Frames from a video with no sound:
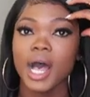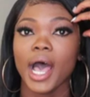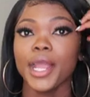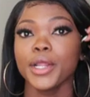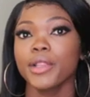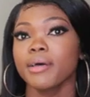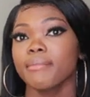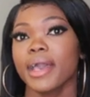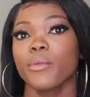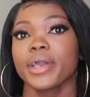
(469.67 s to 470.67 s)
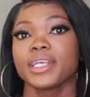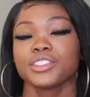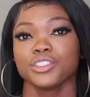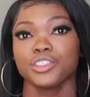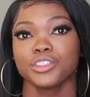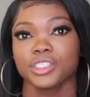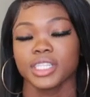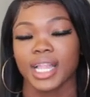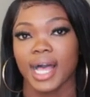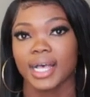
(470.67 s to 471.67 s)
I know that my wigs usually
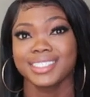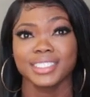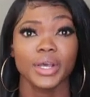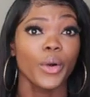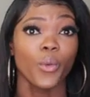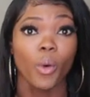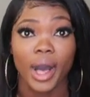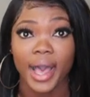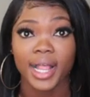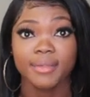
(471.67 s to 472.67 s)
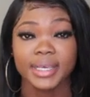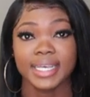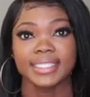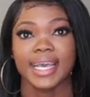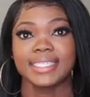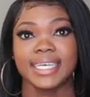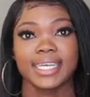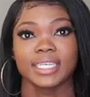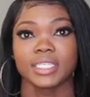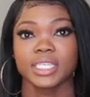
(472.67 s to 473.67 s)
last a while because I
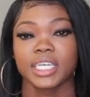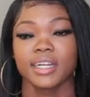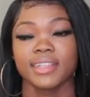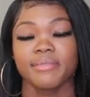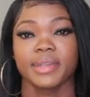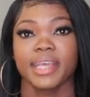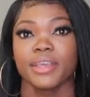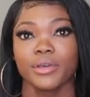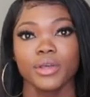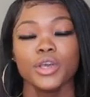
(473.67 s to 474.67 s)
take a good care of them, and I